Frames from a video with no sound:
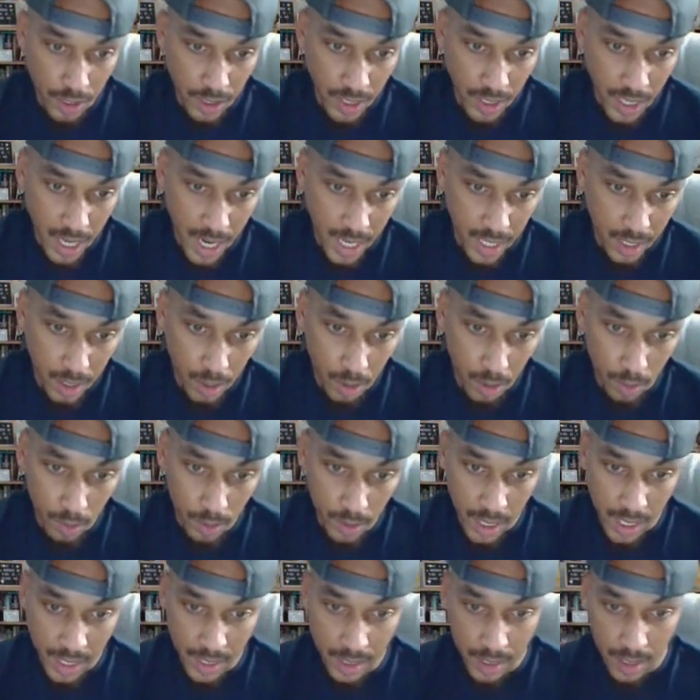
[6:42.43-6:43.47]
Side note,
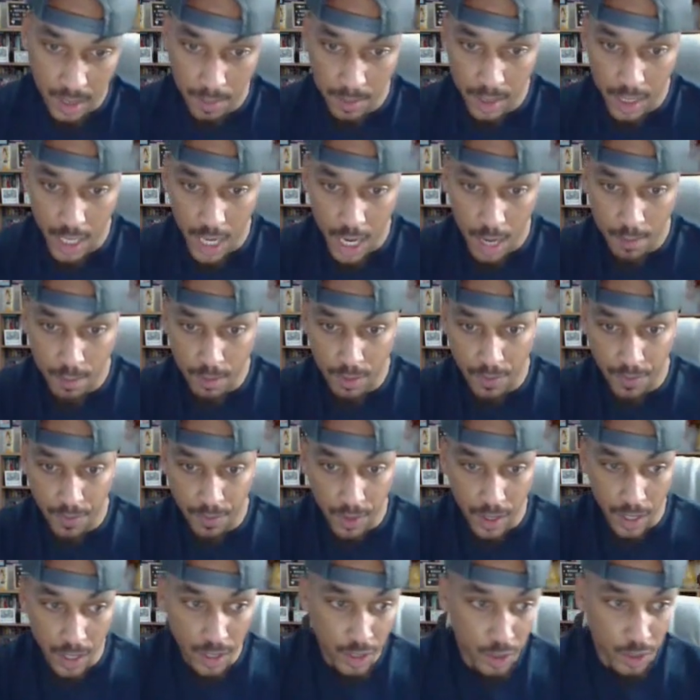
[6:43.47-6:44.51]
they're sometimes
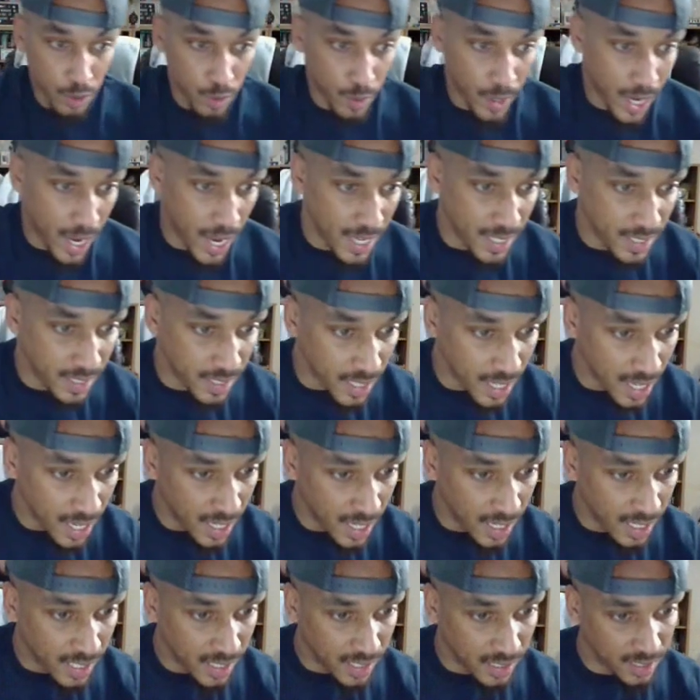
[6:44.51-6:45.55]
referred to as
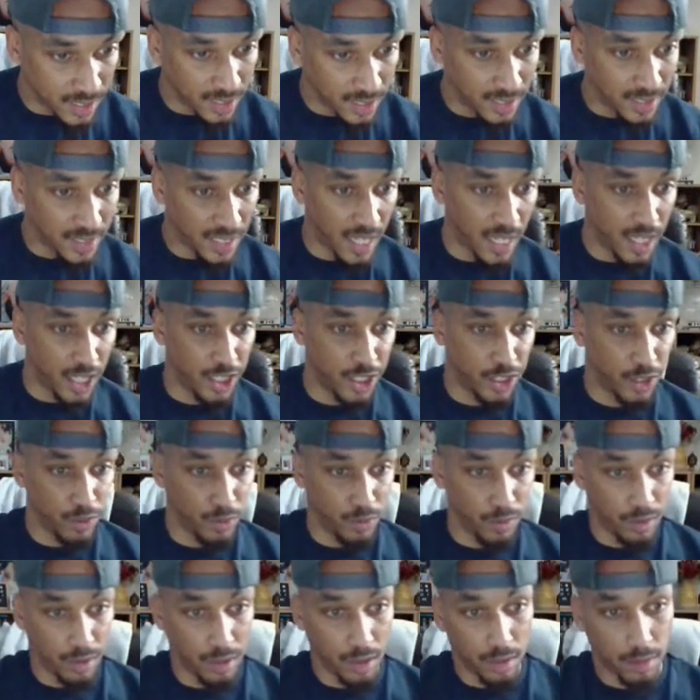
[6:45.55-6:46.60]
Salah
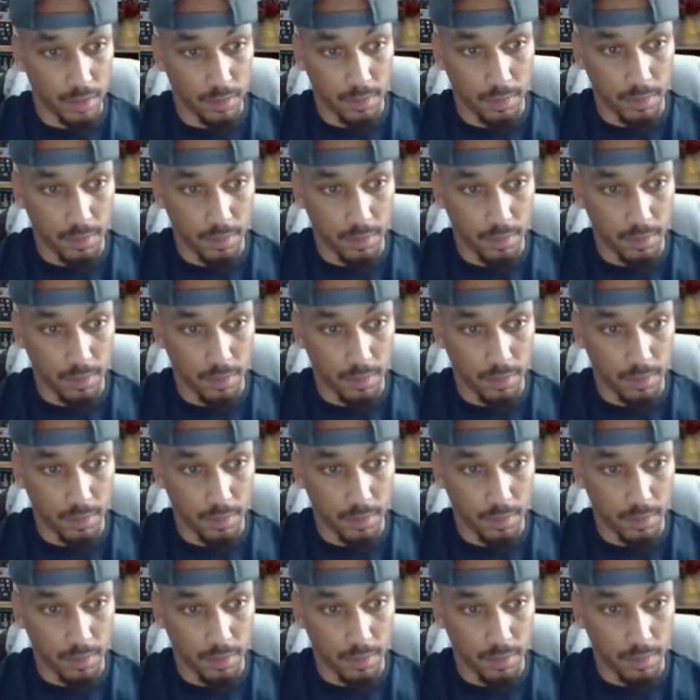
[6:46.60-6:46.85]
shoes.